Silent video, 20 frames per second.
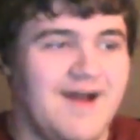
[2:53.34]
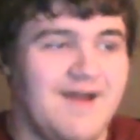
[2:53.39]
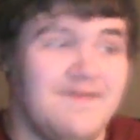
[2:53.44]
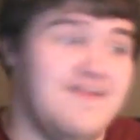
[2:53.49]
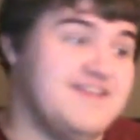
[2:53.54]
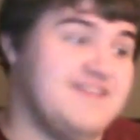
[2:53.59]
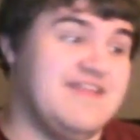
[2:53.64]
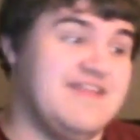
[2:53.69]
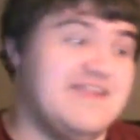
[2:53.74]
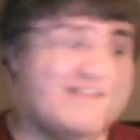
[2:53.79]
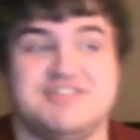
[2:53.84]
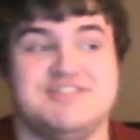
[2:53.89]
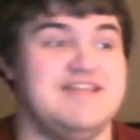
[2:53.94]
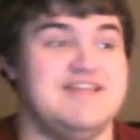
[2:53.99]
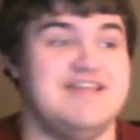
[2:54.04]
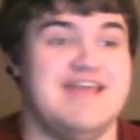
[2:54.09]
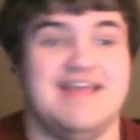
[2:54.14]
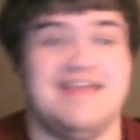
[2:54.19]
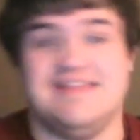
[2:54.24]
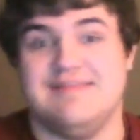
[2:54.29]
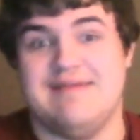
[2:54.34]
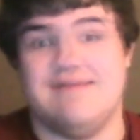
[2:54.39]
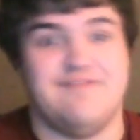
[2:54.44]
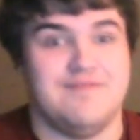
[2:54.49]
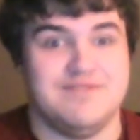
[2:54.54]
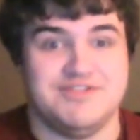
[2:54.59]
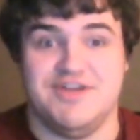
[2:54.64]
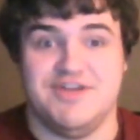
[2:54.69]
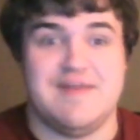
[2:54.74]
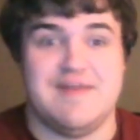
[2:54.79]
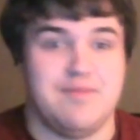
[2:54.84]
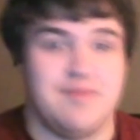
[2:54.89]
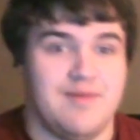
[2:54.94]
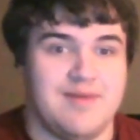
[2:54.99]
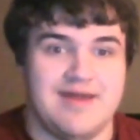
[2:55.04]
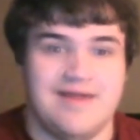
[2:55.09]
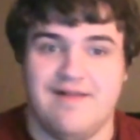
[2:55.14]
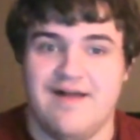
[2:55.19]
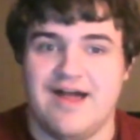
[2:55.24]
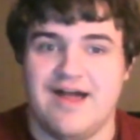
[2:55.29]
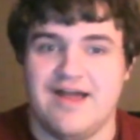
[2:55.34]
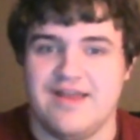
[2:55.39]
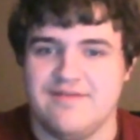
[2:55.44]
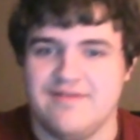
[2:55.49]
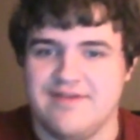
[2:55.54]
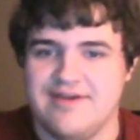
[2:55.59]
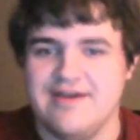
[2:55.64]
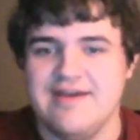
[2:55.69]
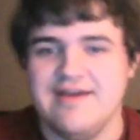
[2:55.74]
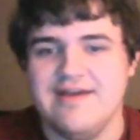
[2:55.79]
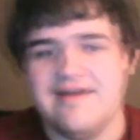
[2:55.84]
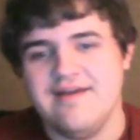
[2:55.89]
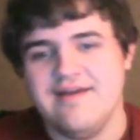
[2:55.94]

Unless if they just did take the meth from the show, they probably had a lot of it.